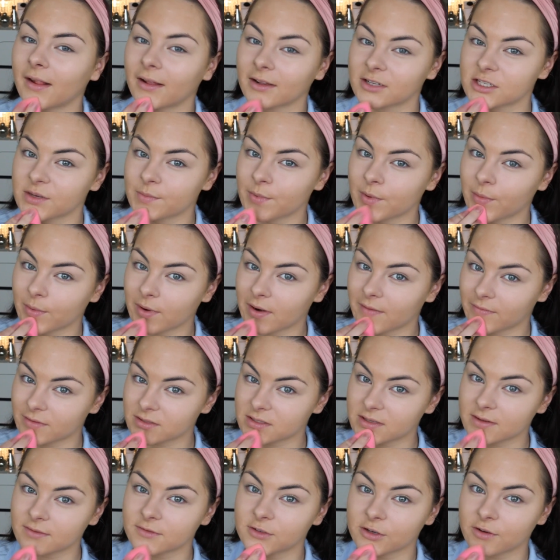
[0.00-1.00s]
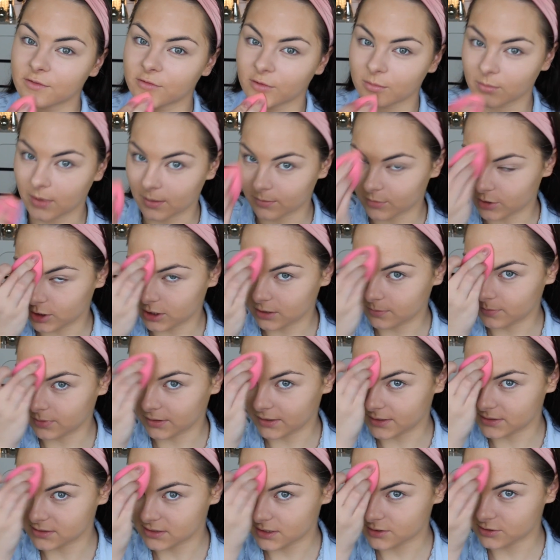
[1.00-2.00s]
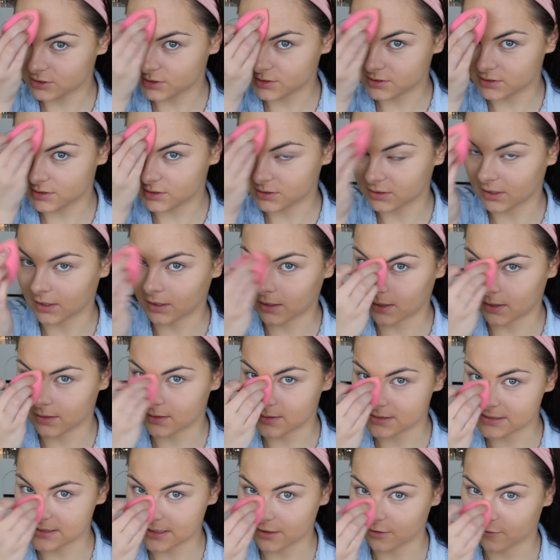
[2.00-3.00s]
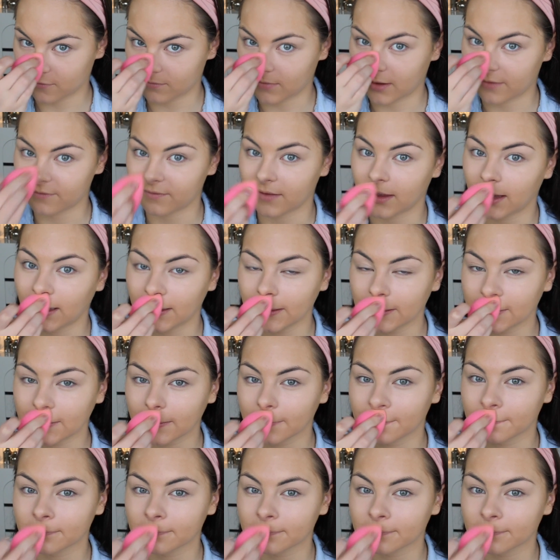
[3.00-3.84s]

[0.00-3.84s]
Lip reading: I like to put whatever's left over on my beauty blender just like in the center of my face,